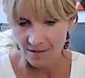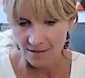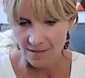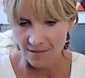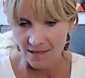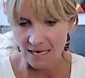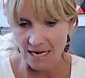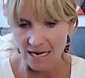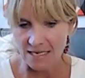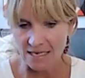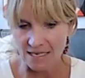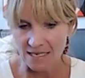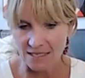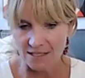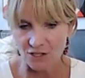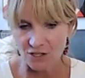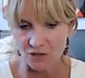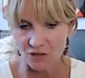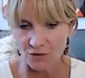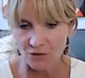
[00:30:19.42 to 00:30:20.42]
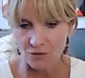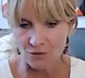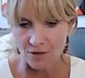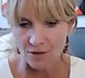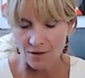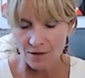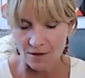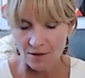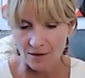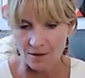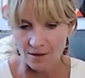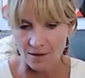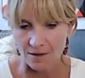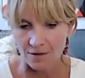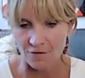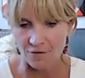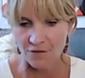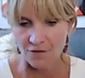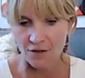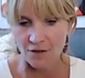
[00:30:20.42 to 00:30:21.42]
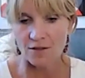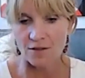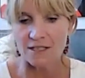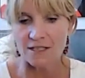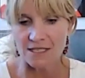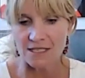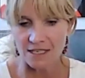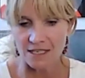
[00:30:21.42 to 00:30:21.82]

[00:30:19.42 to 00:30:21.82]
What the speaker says: that I need to feel this